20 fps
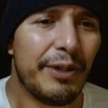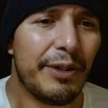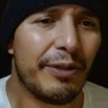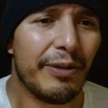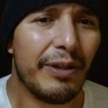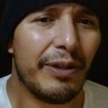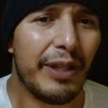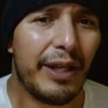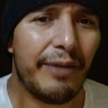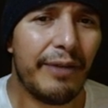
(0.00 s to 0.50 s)
or
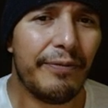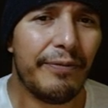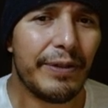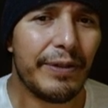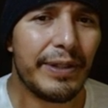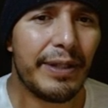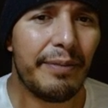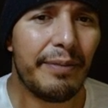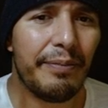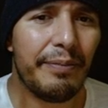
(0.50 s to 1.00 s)
love for
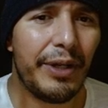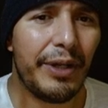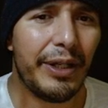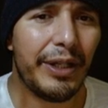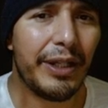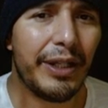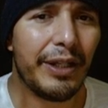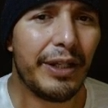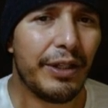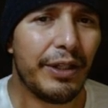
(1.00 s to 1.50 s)

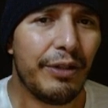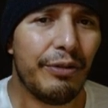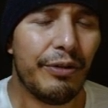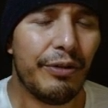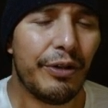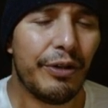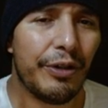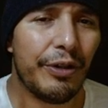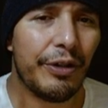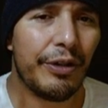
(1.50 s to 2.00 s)
somebody and you
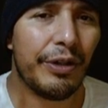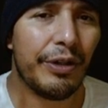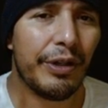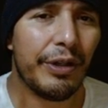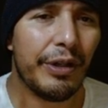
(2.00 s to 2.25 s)
heard,